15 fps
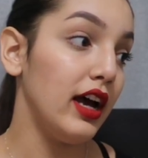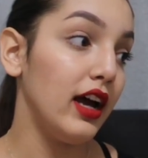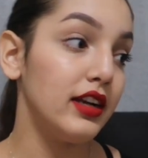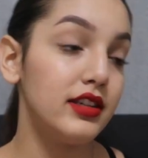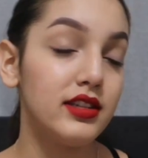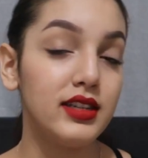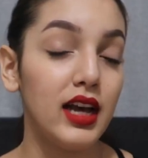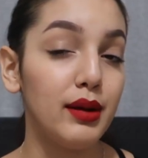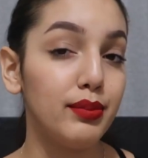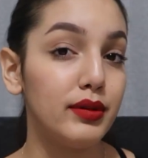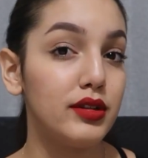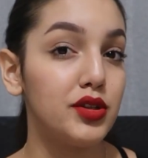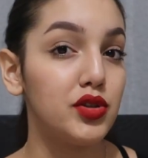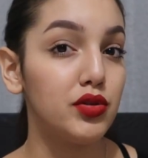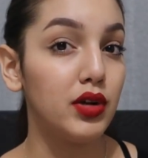I just
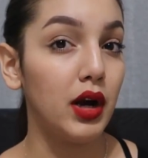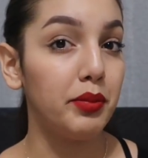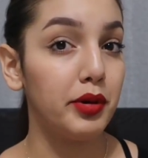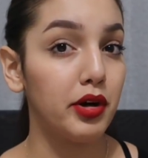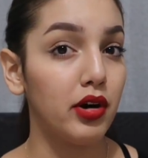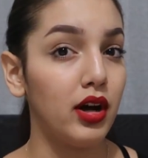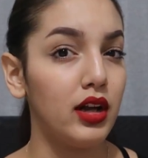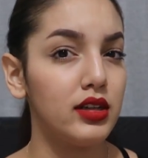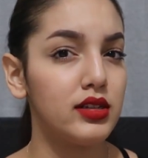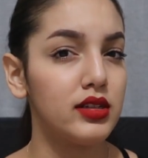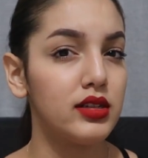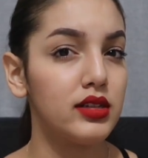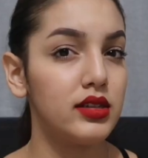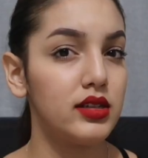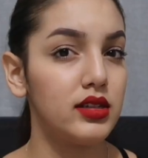happened to come
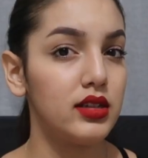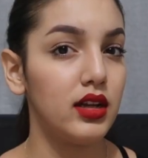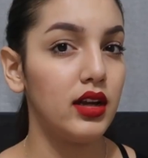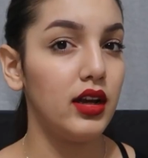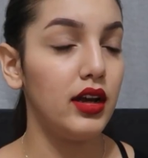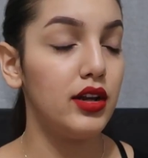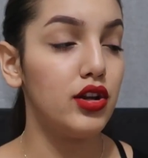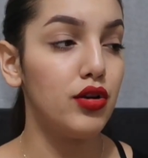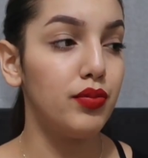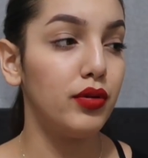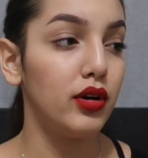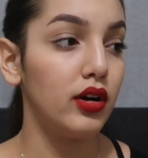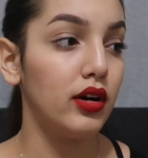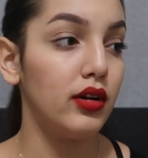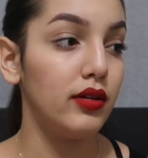across
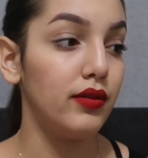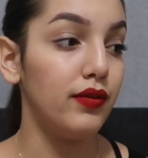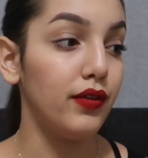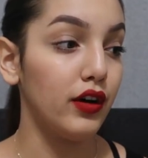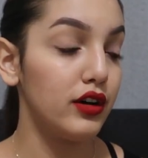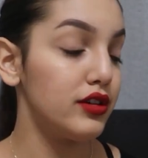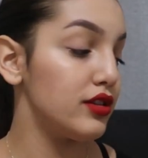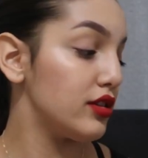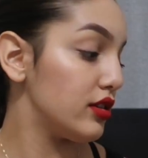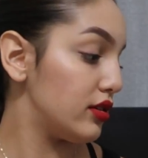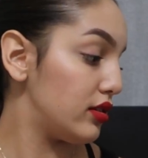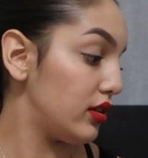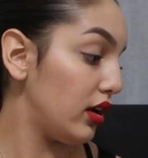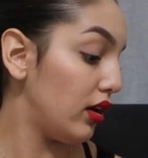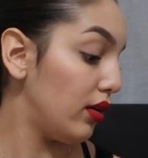Newport first.
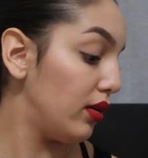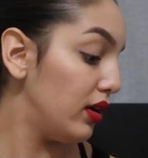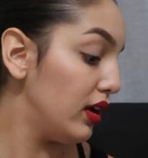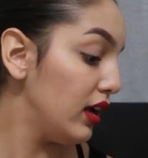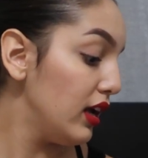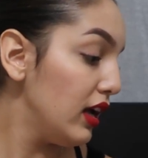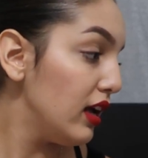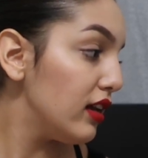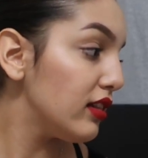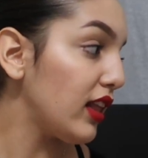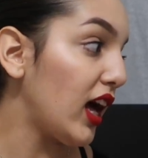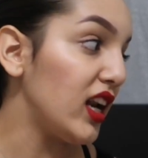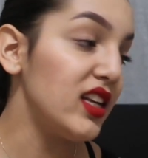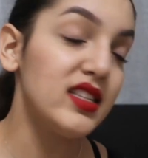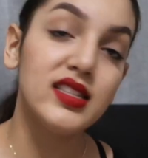So
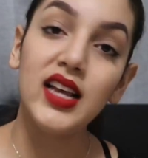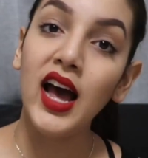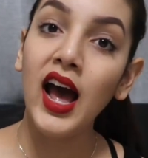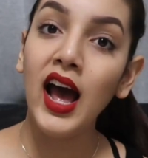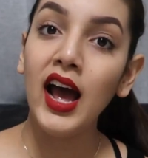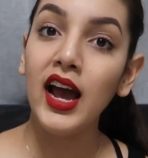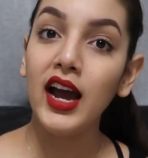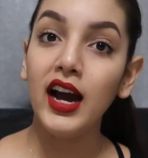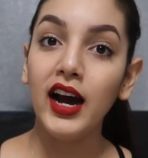that is that.